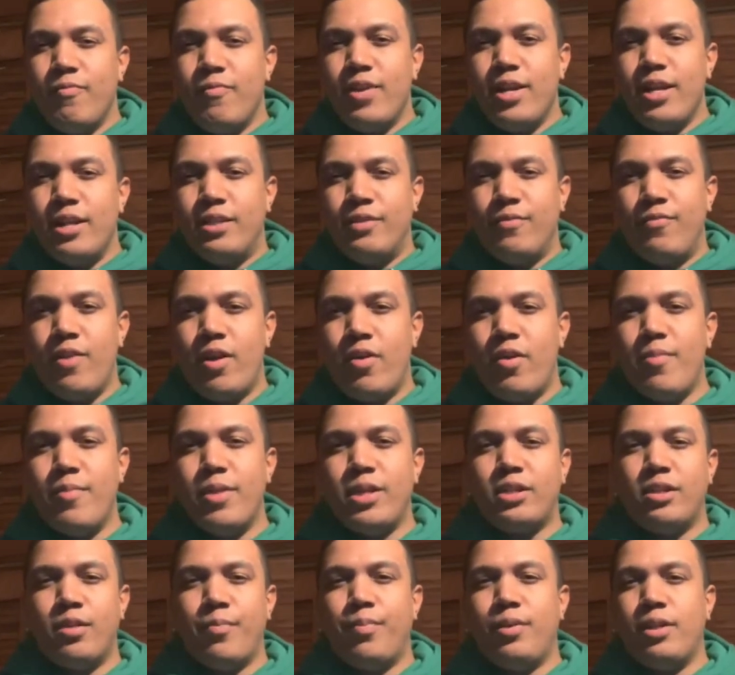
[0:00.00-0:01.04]
it's very
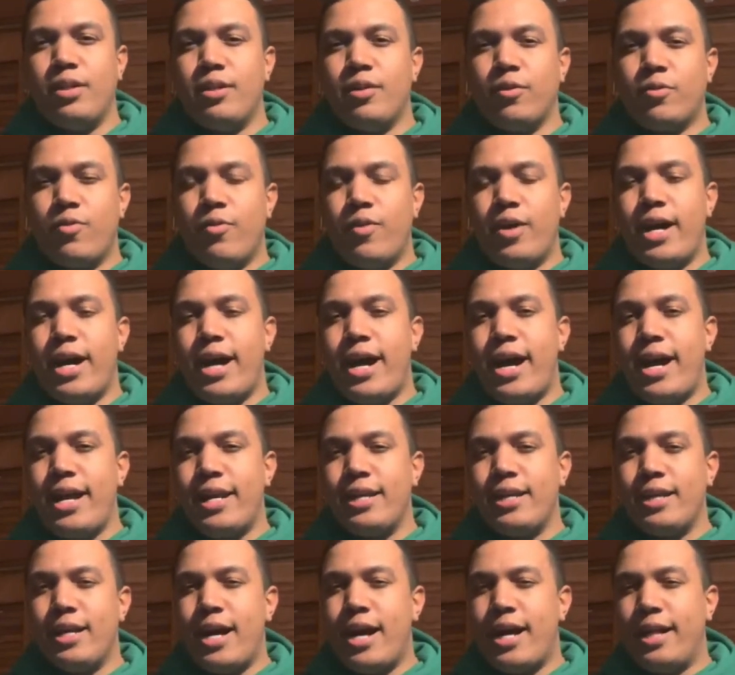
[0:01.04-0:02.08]
much the political
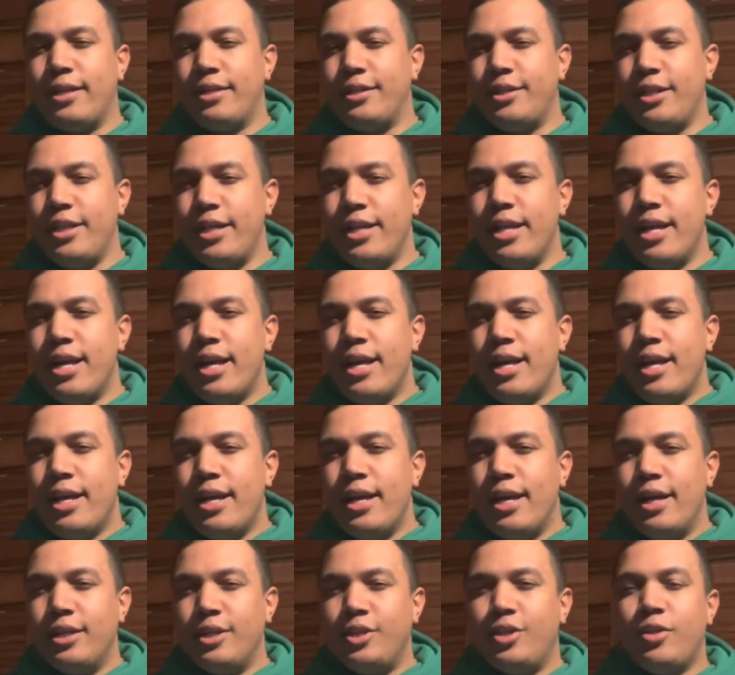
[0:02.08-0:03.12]
ideology.
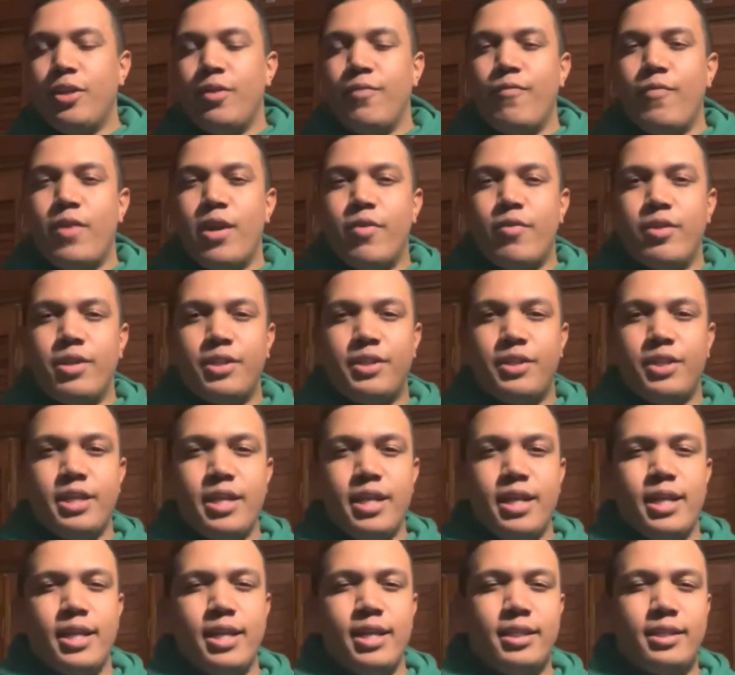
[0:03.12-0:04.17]
As you can very
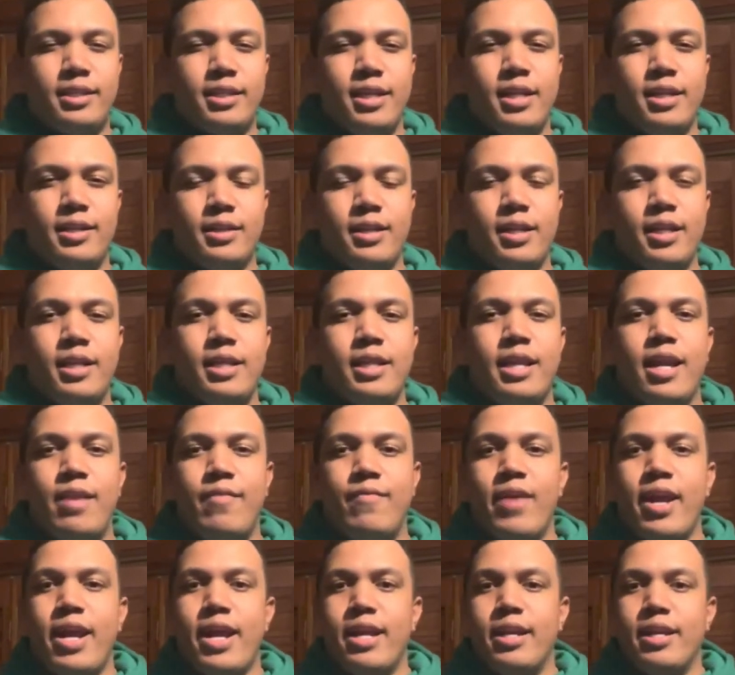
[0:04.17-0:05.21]
see it, it's, it's in that
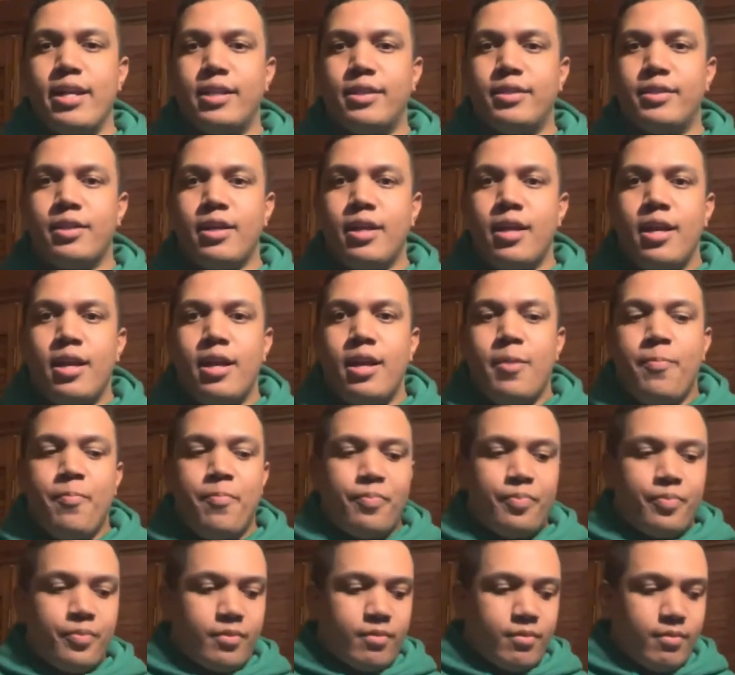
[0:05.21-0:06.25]
vein. It's,
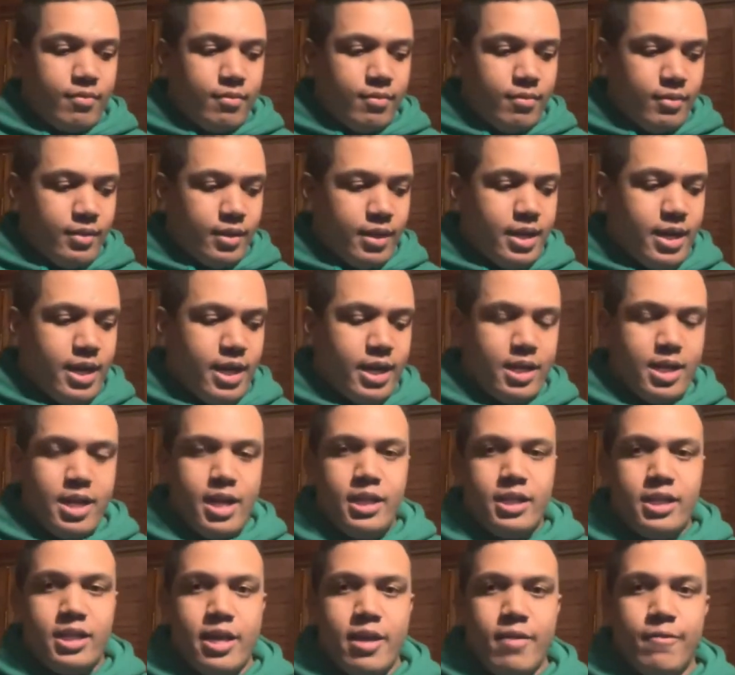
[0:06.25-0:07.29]
it,
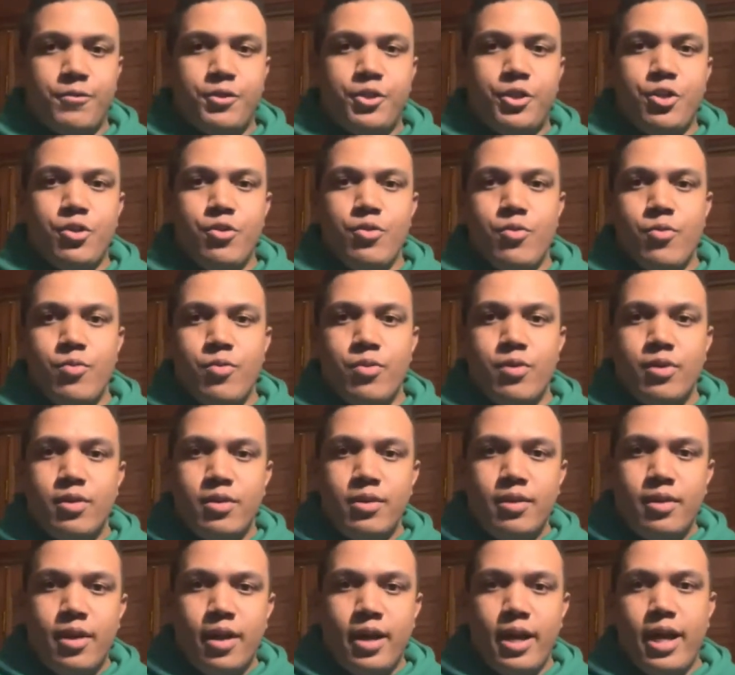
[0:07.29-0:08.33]
it gives you
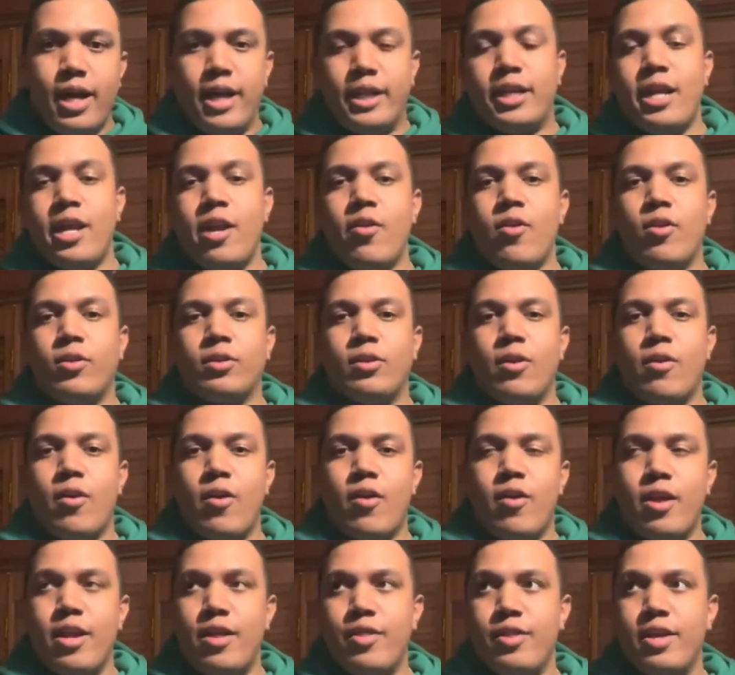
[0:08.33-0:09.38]
a
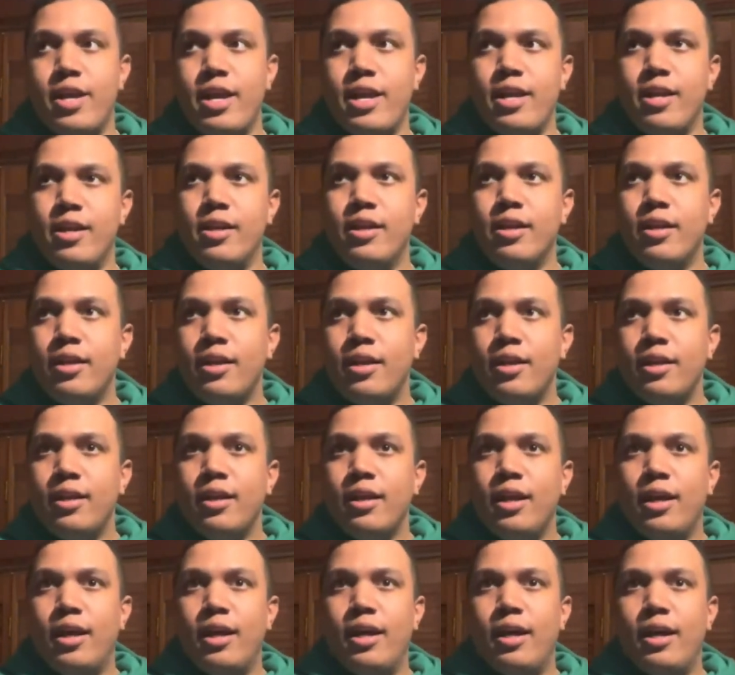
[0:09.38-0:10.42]
character and then
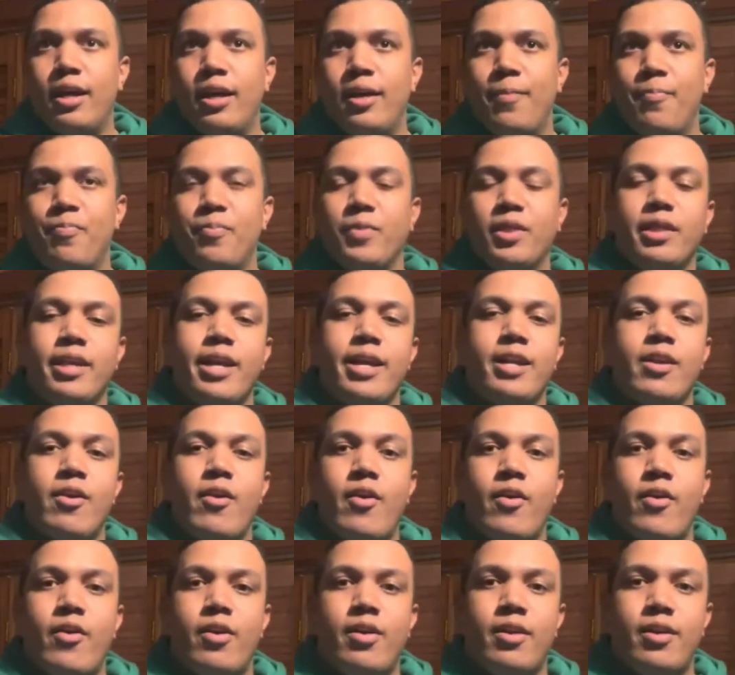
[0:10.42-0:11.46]
uh,
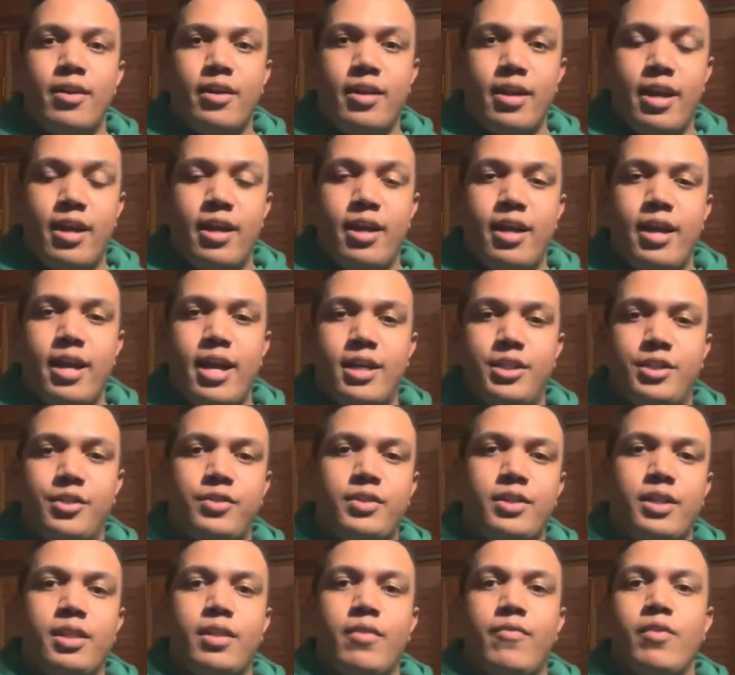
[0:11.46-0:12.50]
later, uh, as you
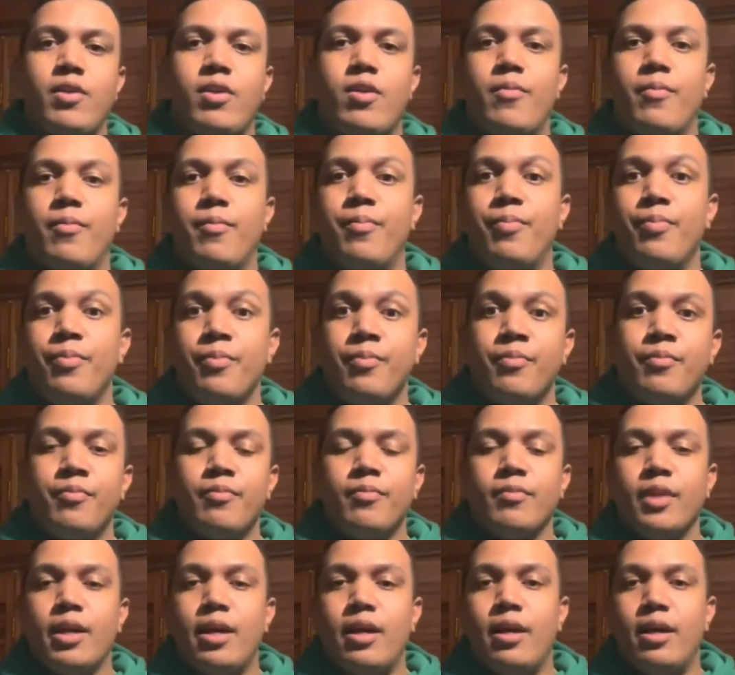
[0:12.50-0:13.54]
see in the film,
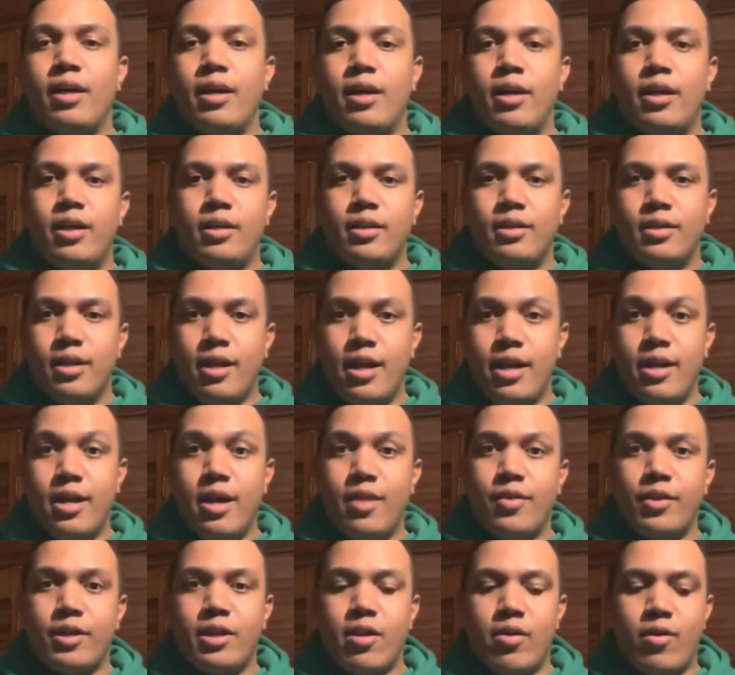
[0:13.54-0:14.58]
uh,
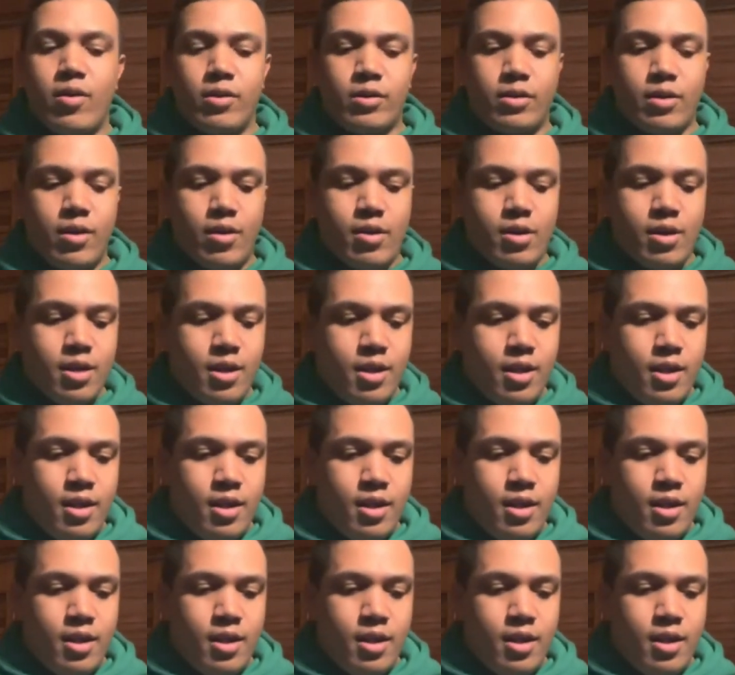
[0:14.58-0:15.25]
another character